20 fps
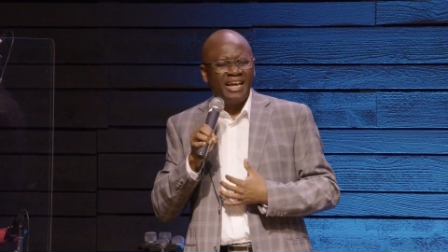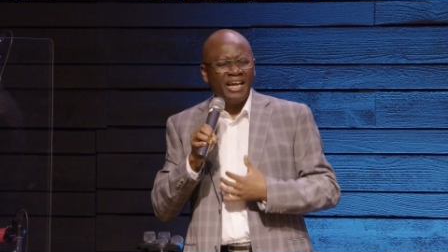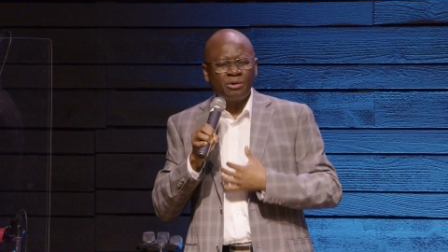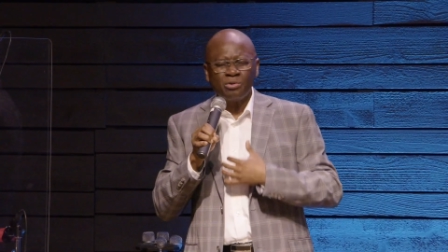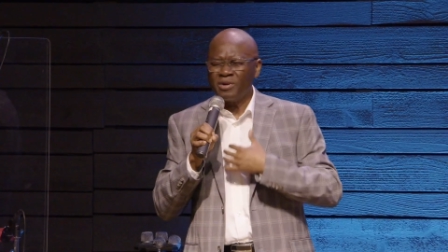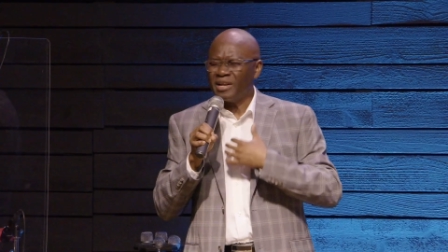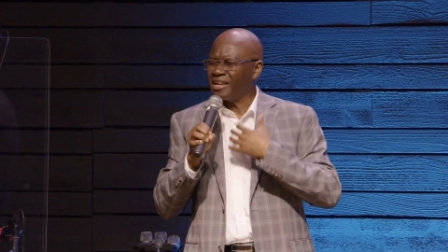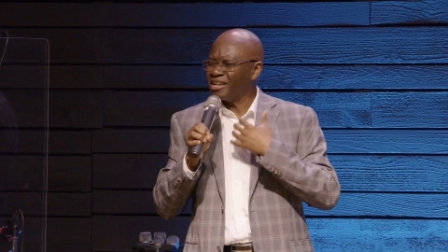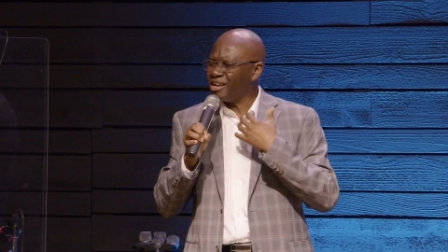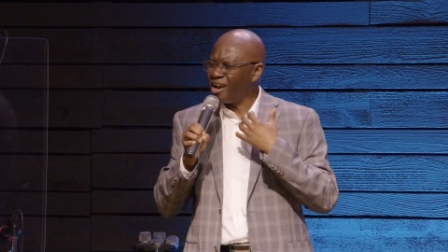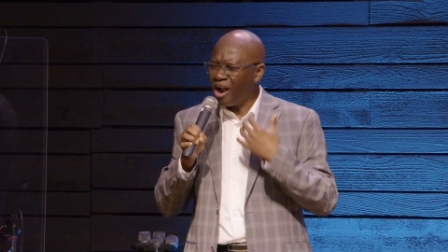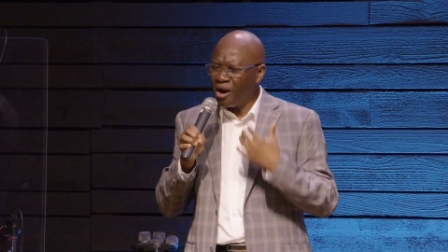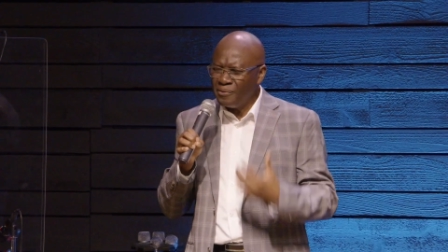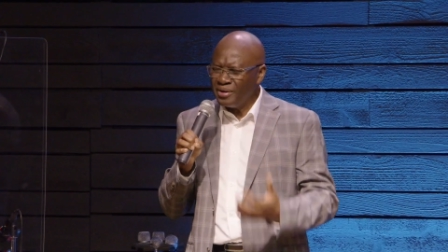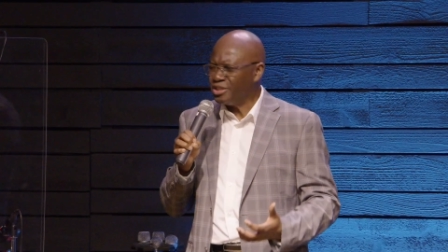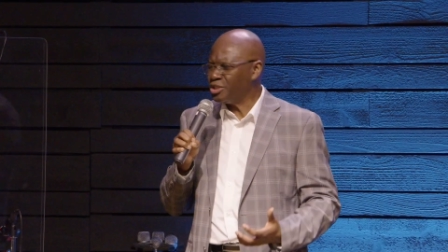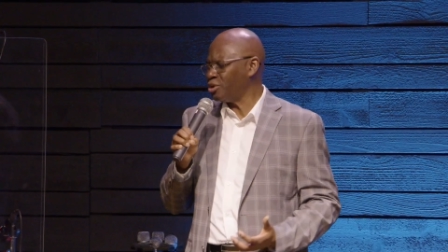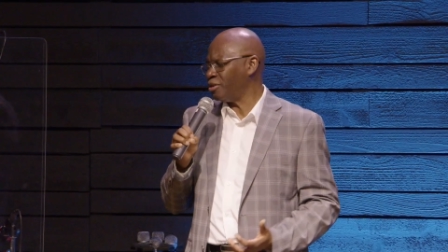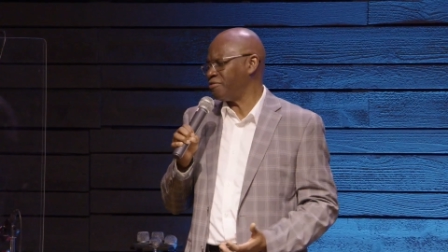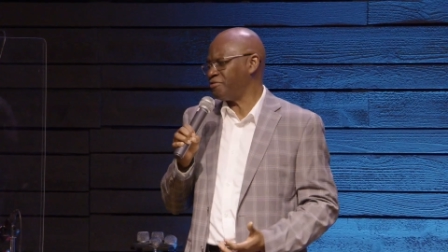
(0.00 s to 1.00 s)
It will
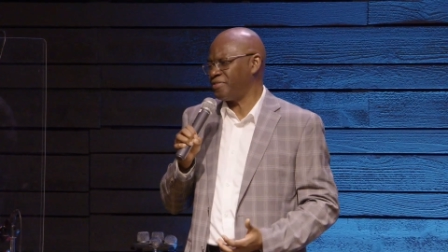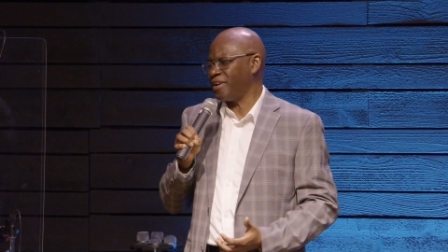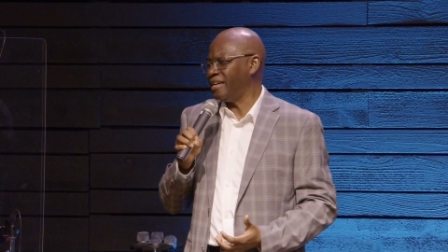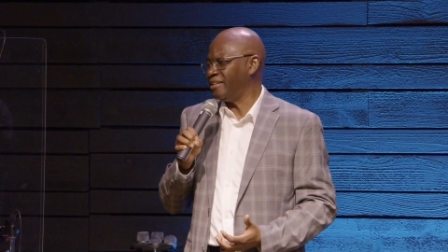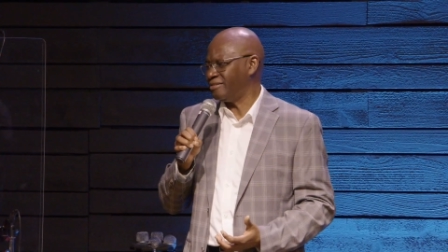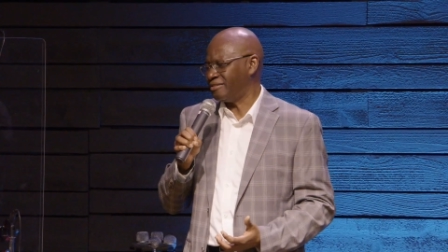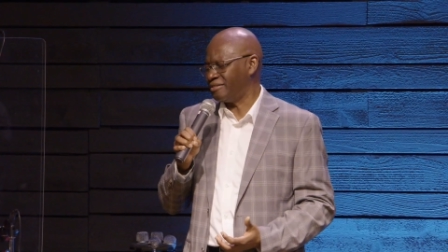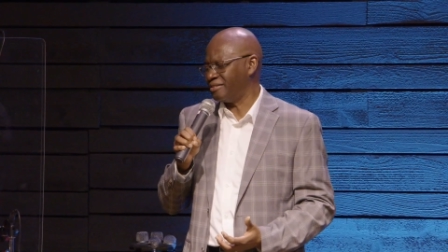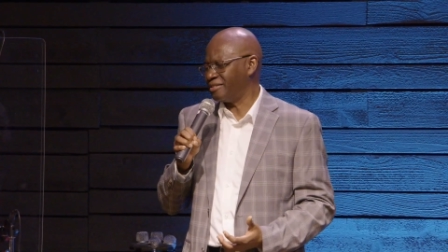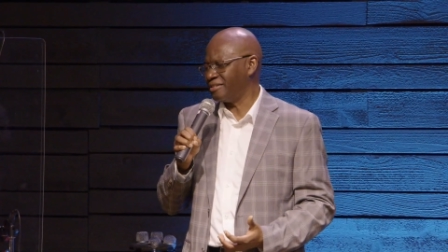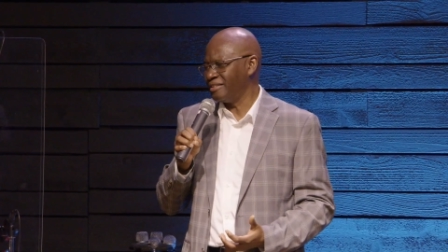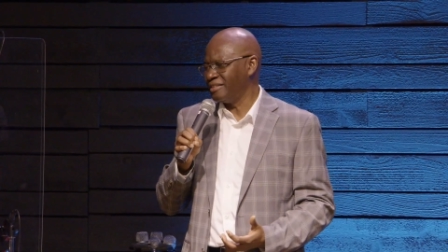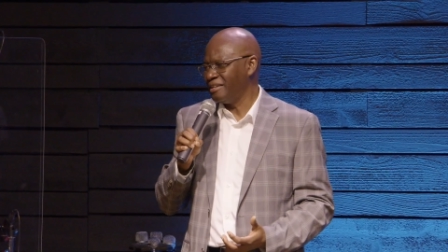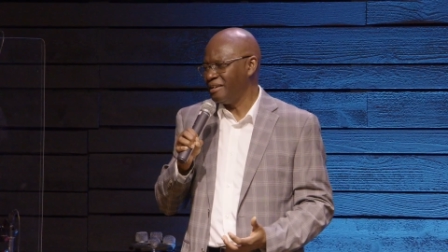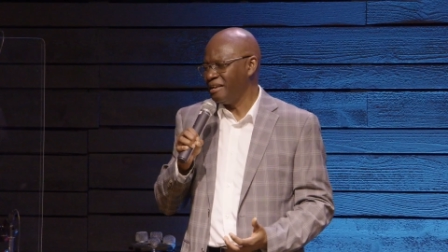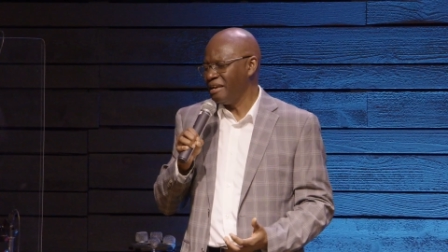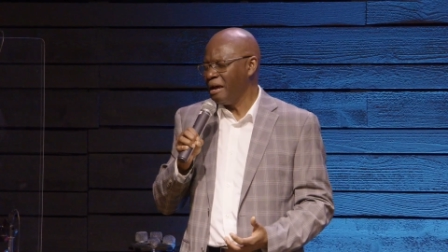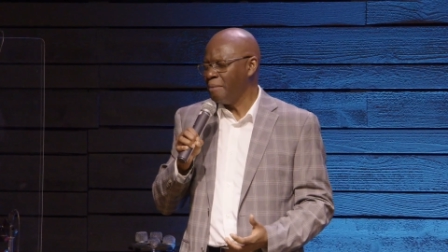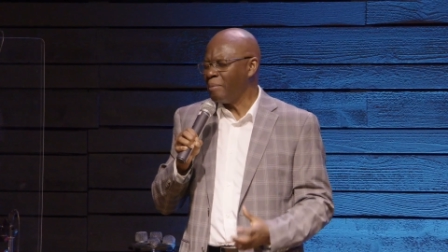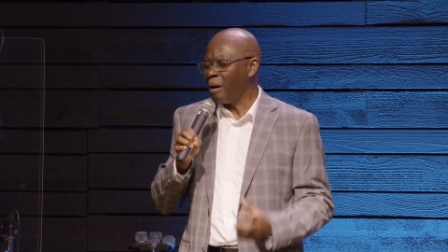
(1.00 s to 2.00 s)
encourage your faith.
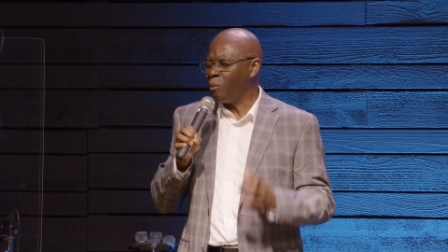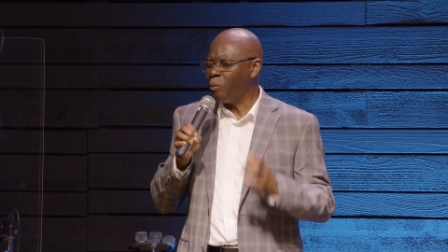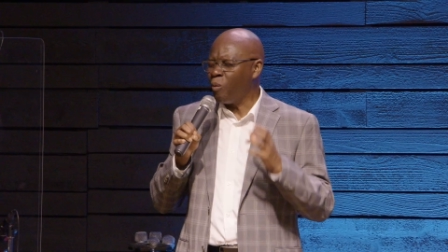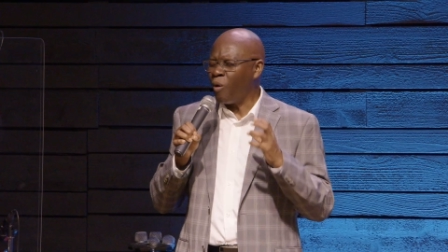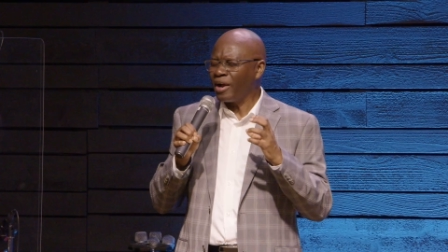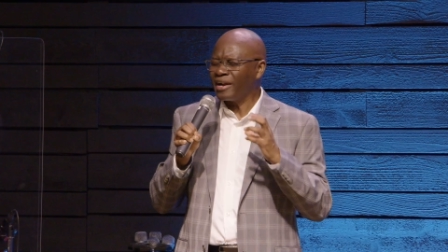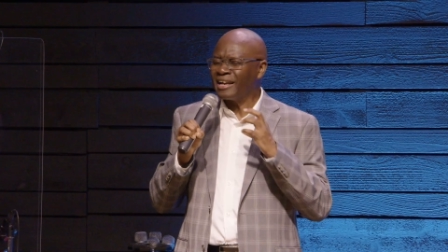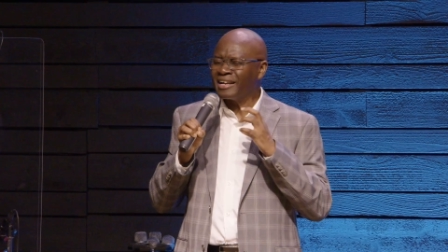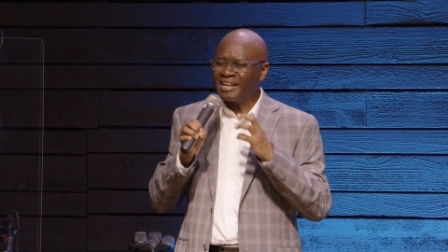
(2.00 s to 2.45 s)
But what